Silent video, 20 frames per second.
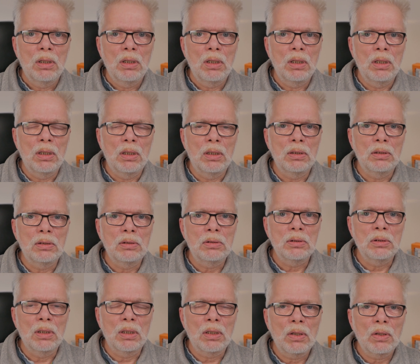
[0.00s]
And
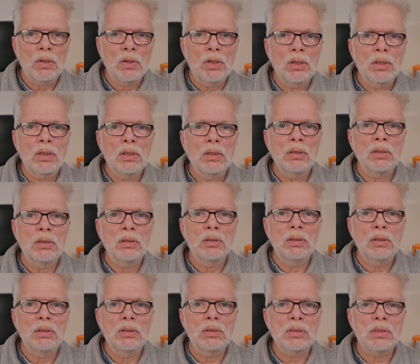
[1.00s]
another thing
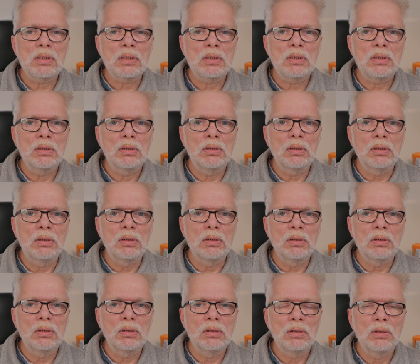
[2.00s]
is
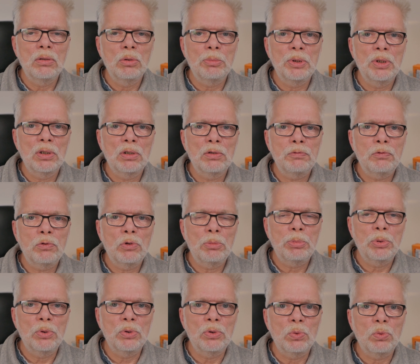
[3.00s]
the Luminar
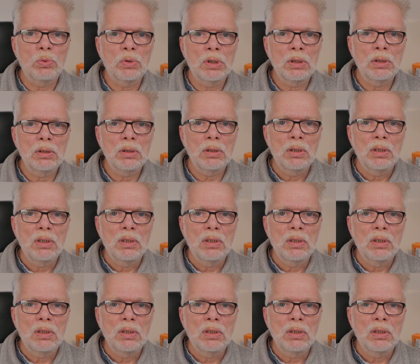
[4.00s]
4.1